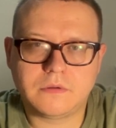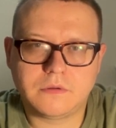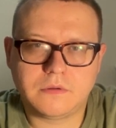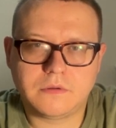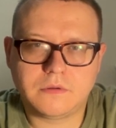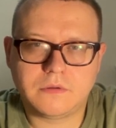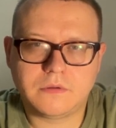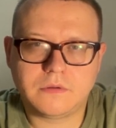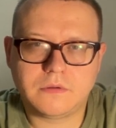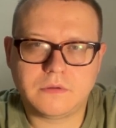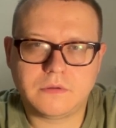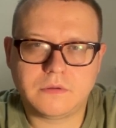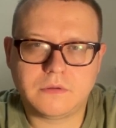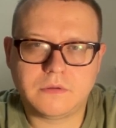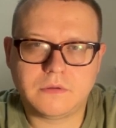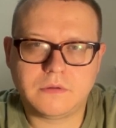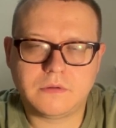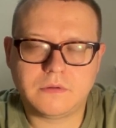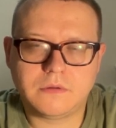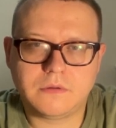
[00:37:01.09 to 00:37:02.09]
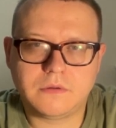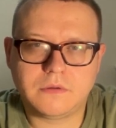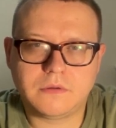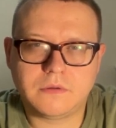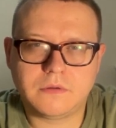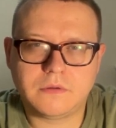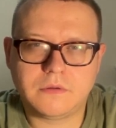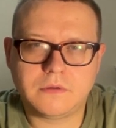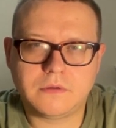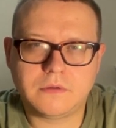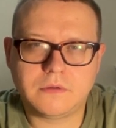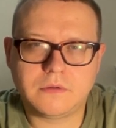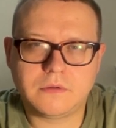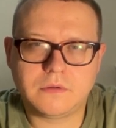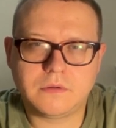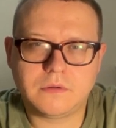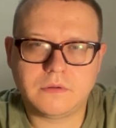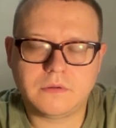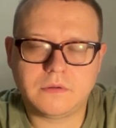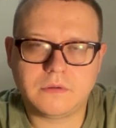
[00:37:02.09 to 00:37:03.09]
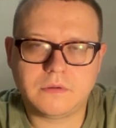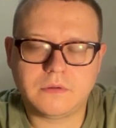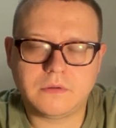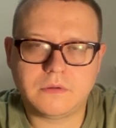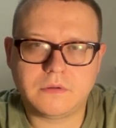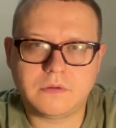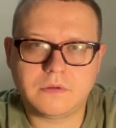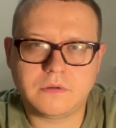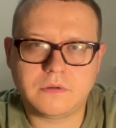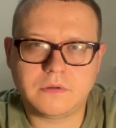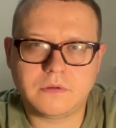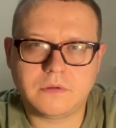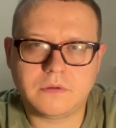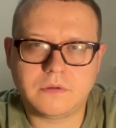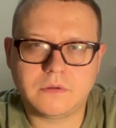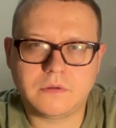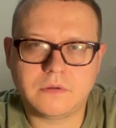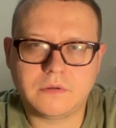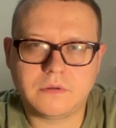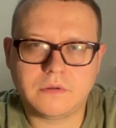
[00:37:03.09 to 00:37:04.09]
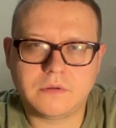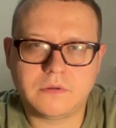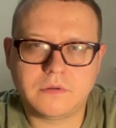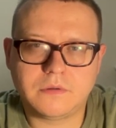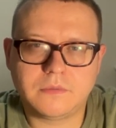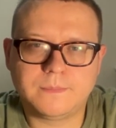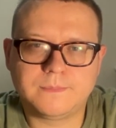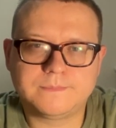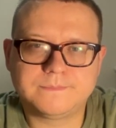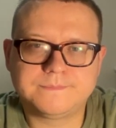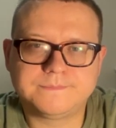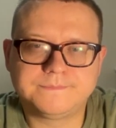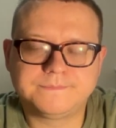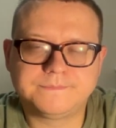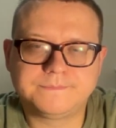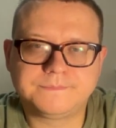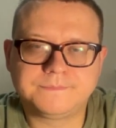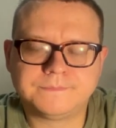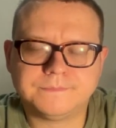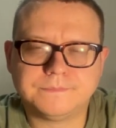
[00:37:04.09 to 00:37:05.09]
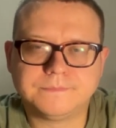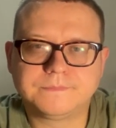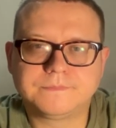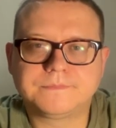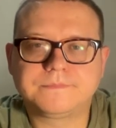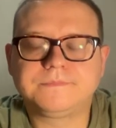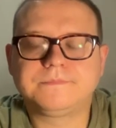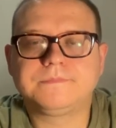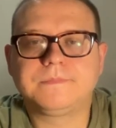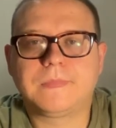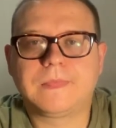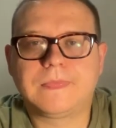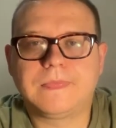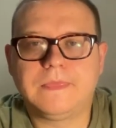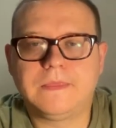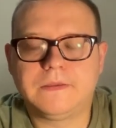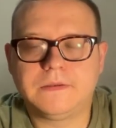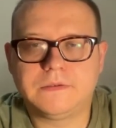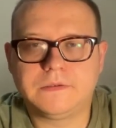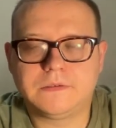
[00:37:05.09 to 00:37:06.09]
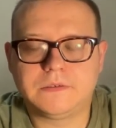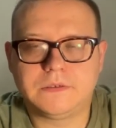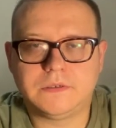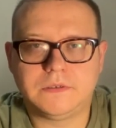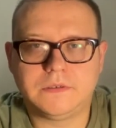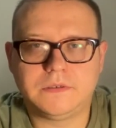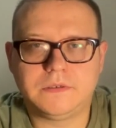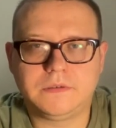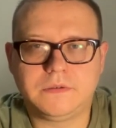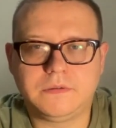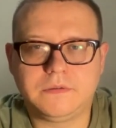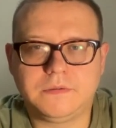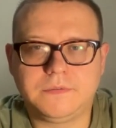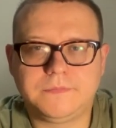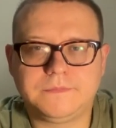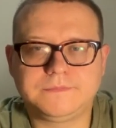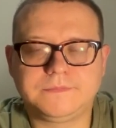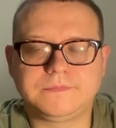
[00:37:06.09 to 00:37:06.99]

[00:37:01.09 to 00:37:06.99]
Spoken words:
[no speech]